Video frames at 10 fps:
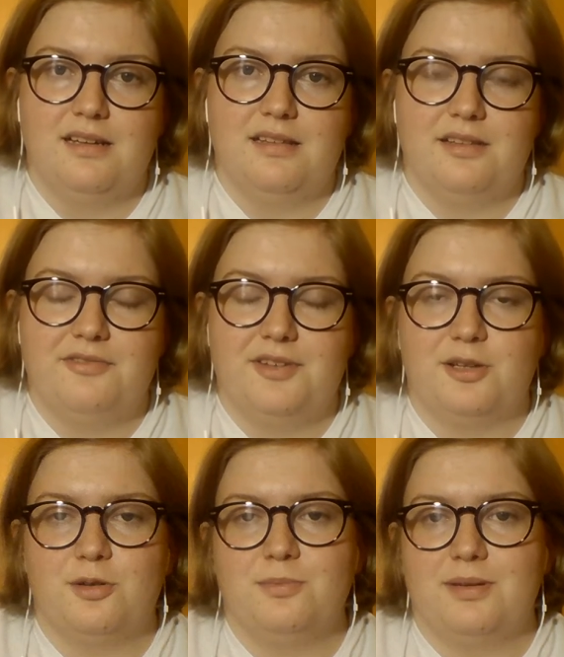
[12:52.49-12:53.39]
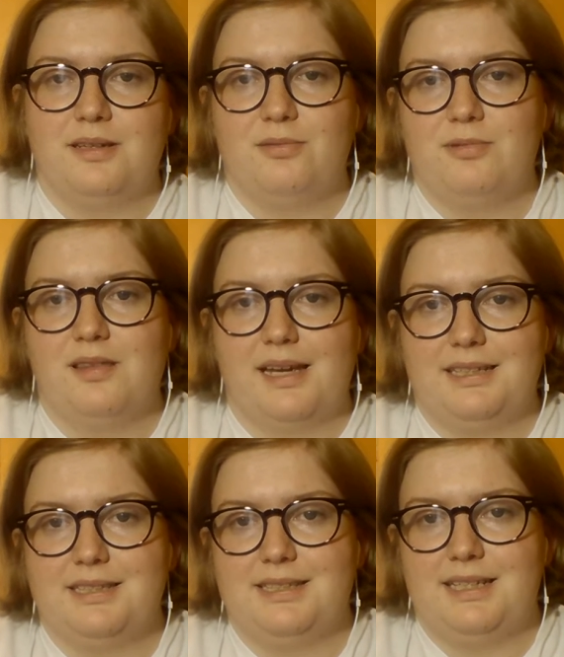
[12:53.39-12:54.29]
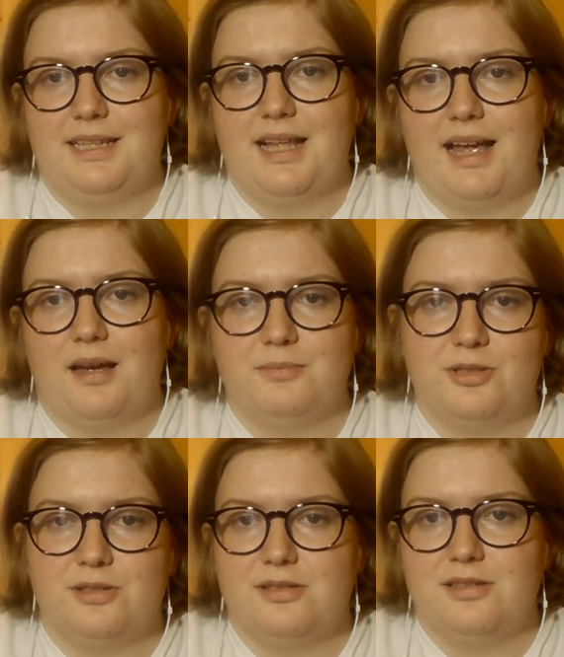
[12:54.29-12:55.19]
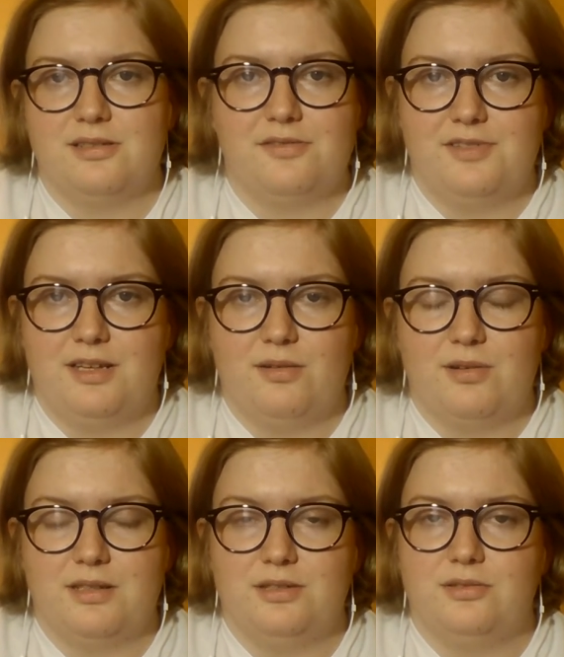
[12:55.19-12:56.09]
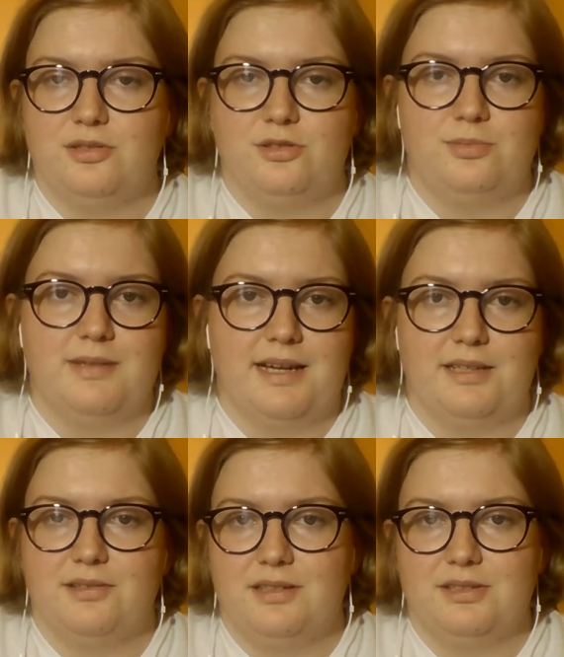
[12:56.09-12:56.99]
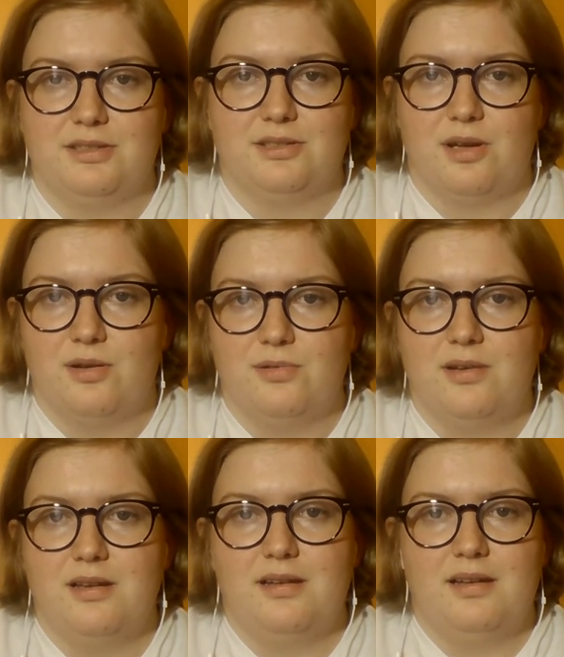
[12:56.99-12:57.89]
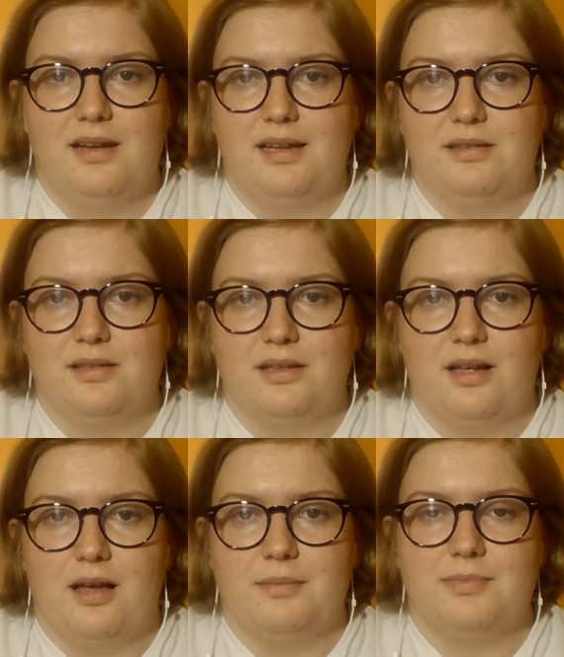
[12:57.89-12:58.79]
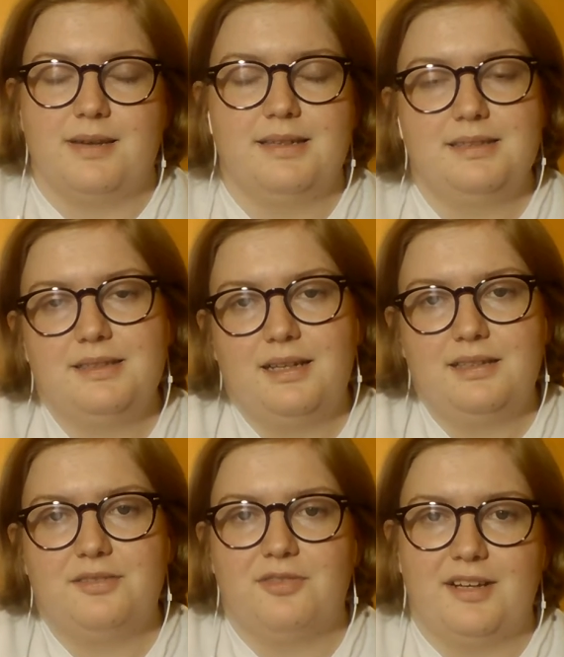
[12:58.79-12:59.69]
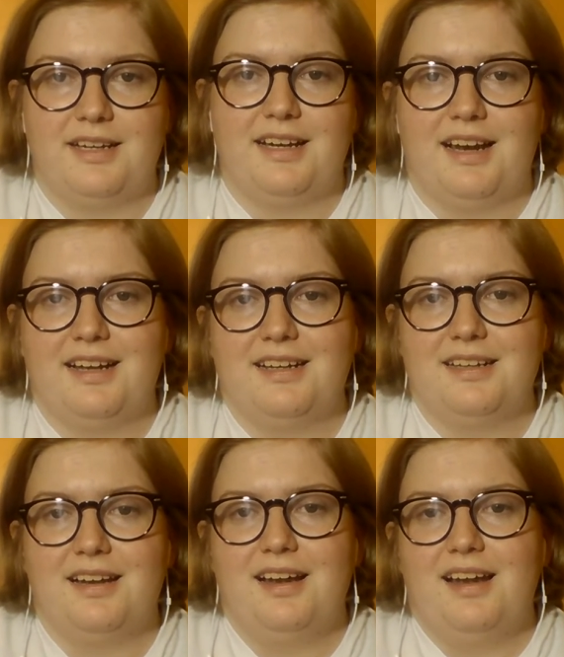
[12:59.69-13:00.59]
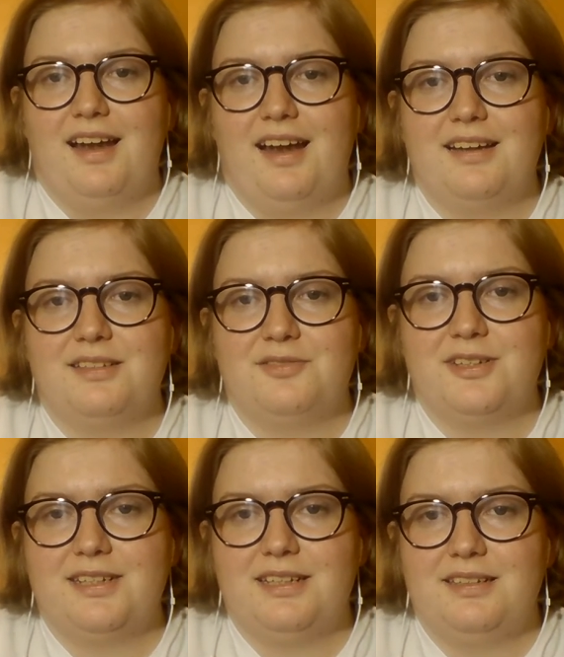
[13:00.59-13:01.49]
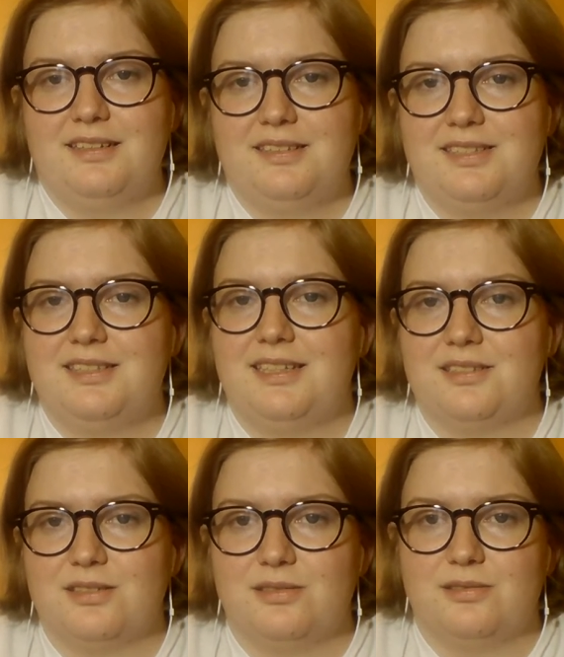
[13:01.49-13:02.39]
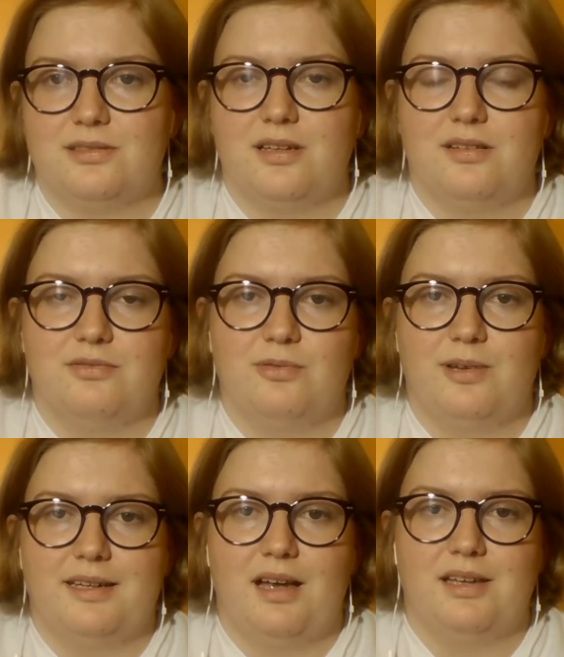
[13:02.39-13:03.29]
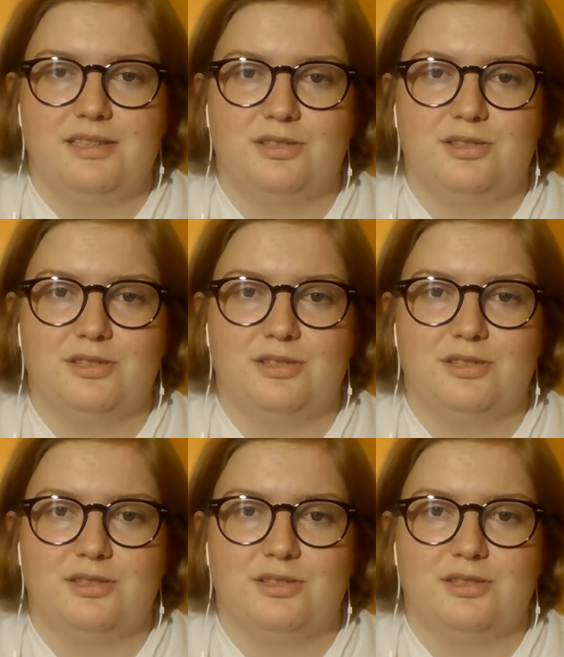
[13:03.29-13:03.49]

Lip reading: the film but you would like to see that, I'm sure there's a video on YouTube that you can just go and look up, because it's funny and it's very satirical of what us